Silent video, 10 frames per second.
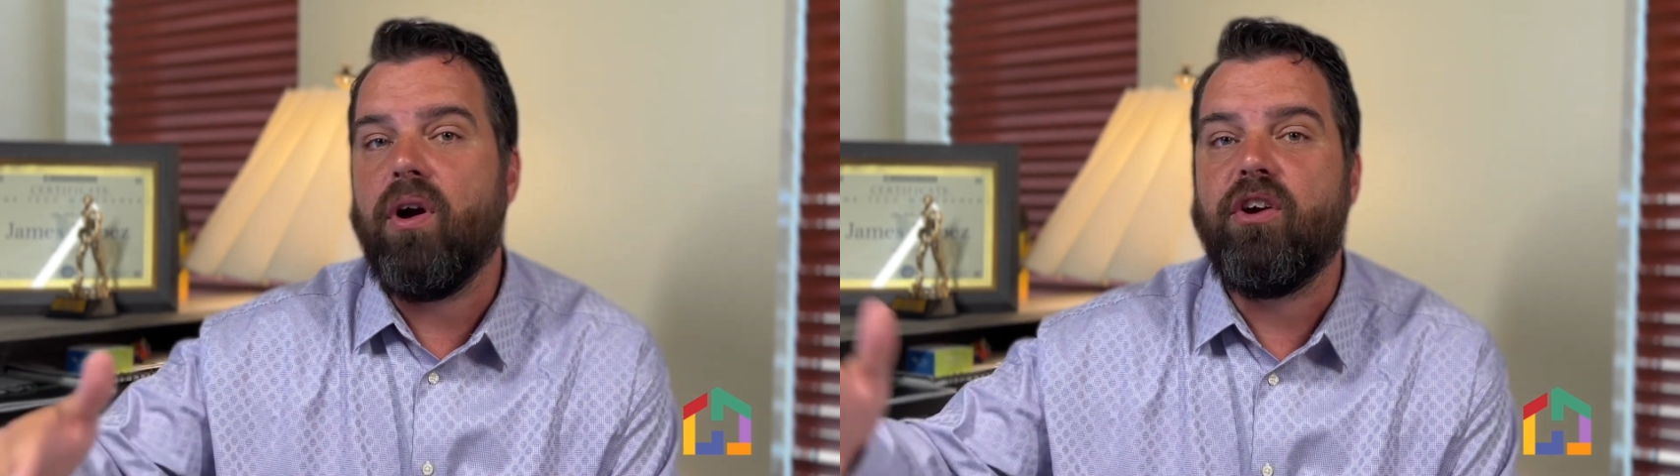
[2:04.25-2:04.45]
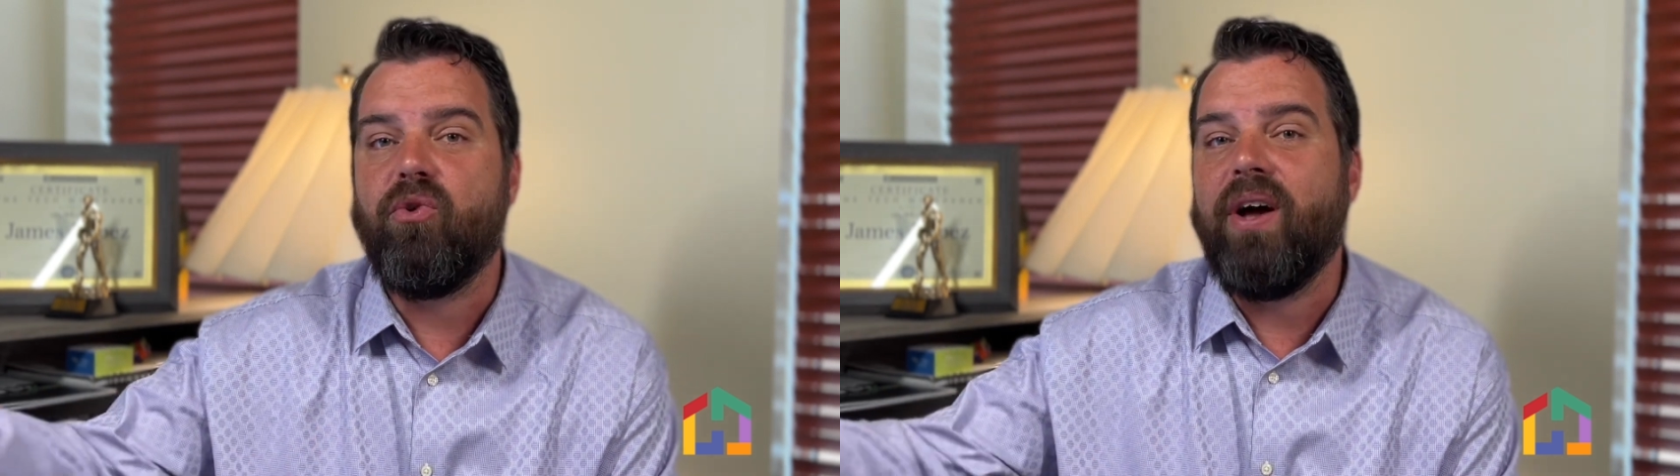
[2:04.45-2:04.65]

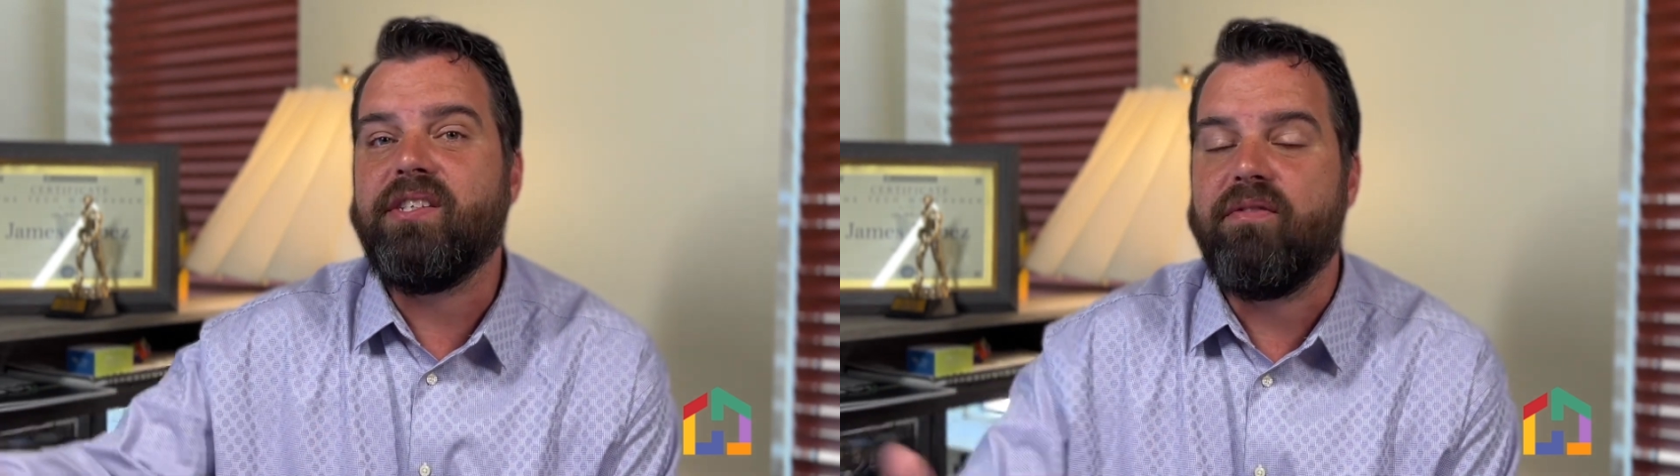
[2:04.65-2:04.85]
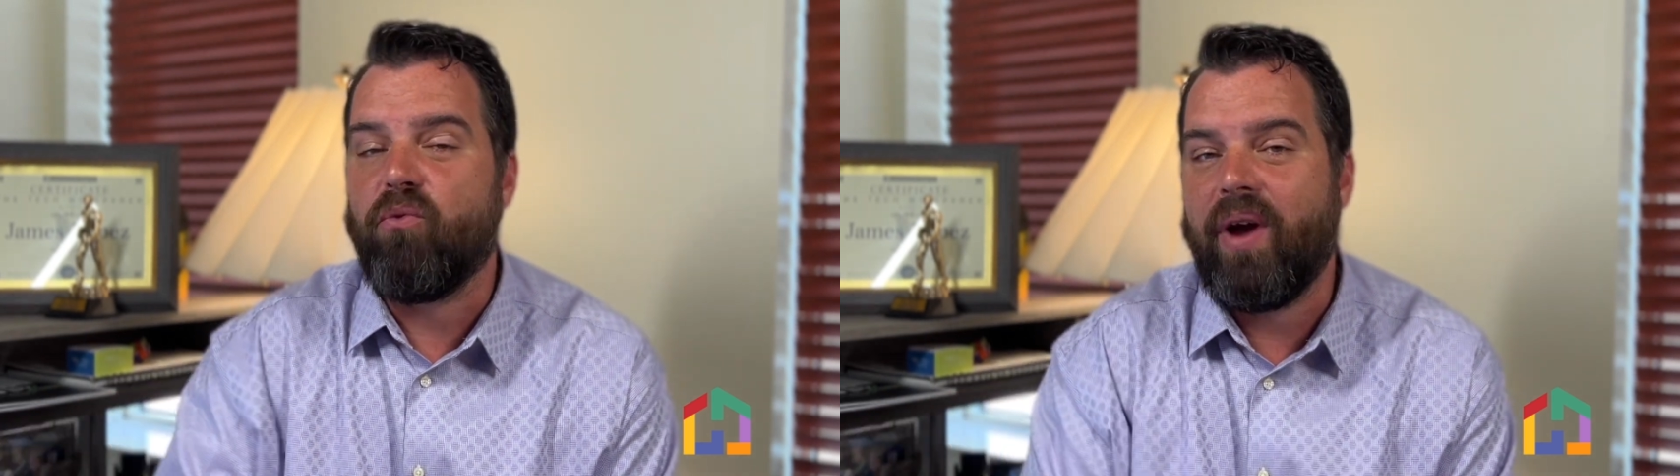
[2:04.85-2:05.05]

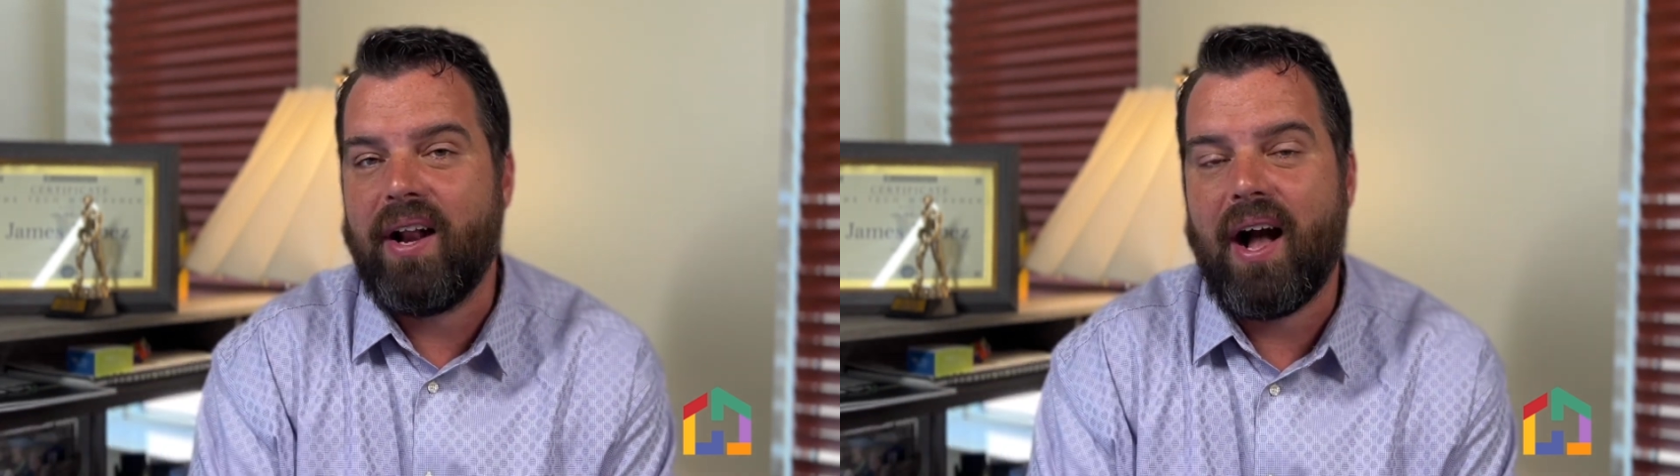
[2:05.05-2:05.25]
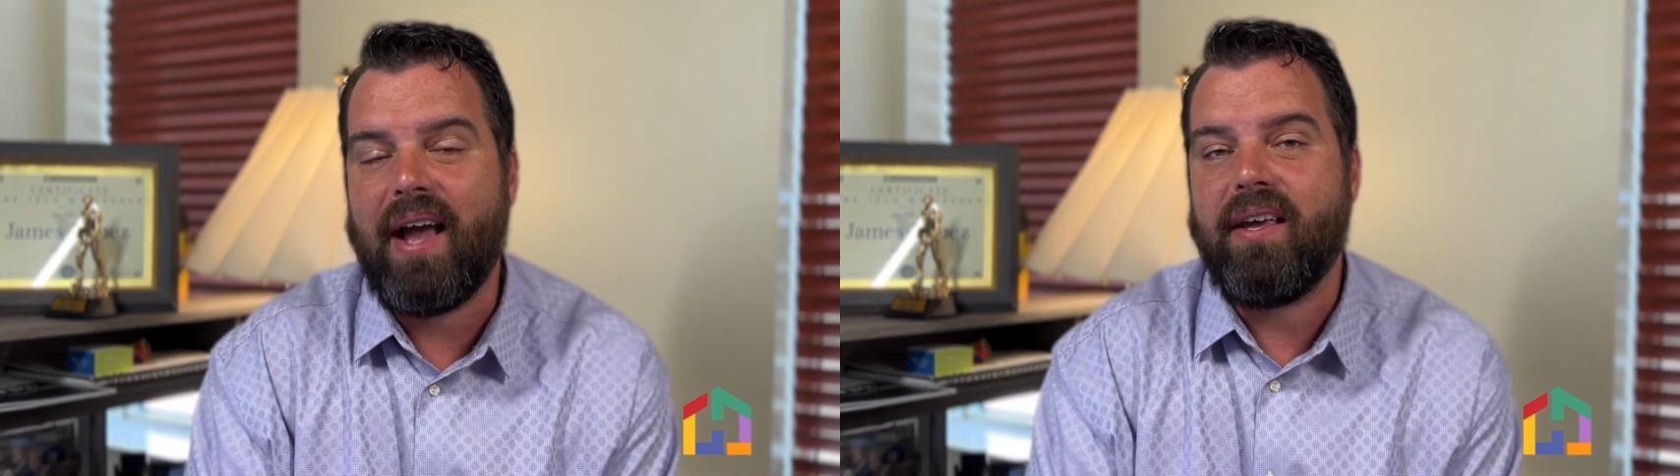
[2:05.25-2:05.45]
aggressive rate
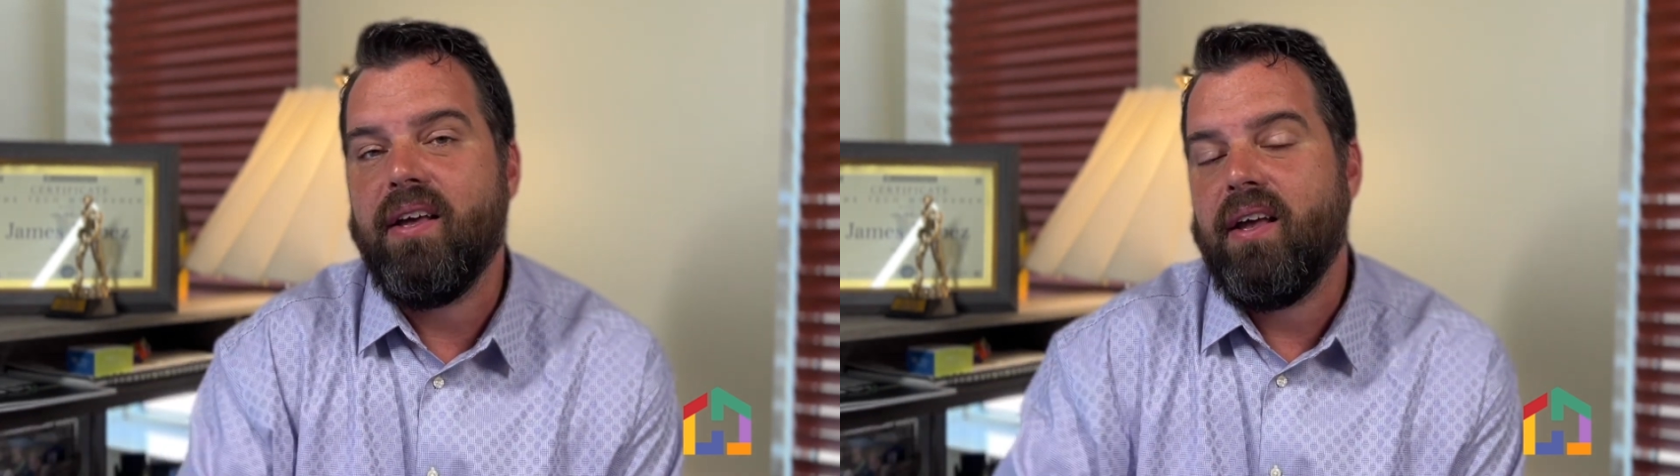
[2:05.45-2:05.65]
hike